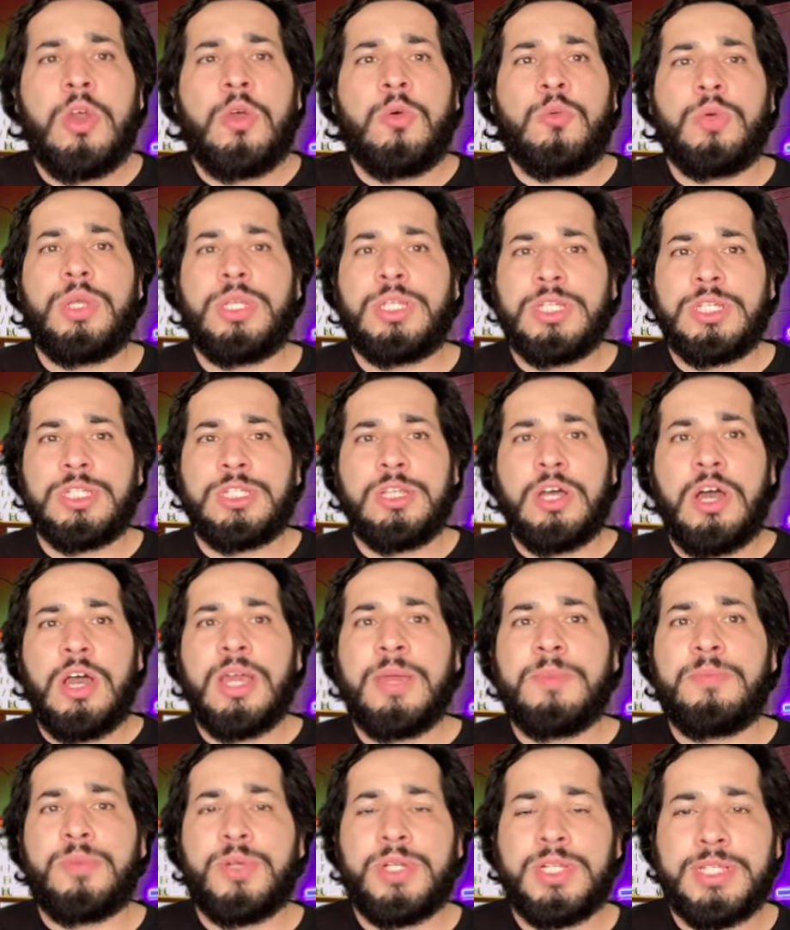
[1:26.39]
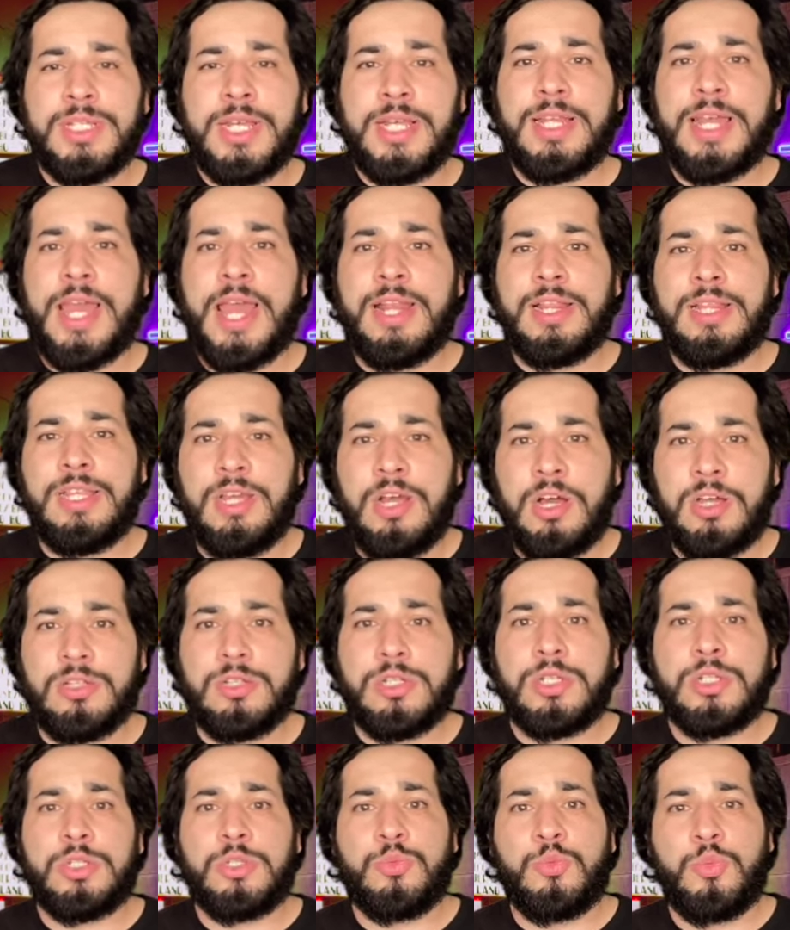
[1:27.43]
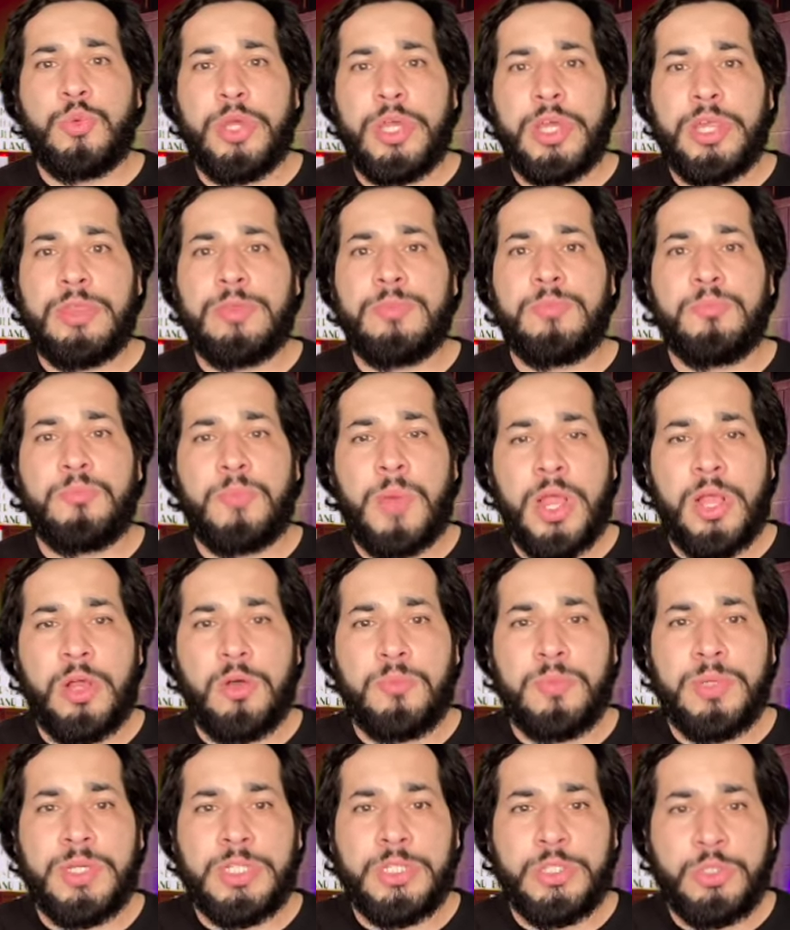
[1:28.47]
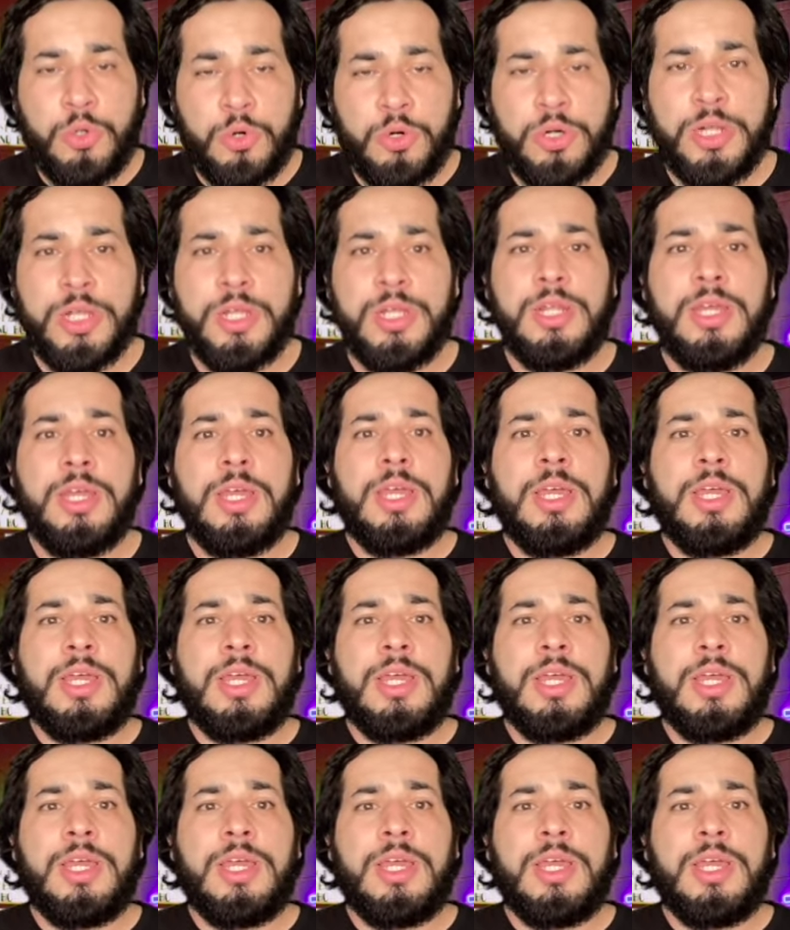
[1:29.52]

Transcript: We just saw him present at the Oscars with Michael B. Jordan.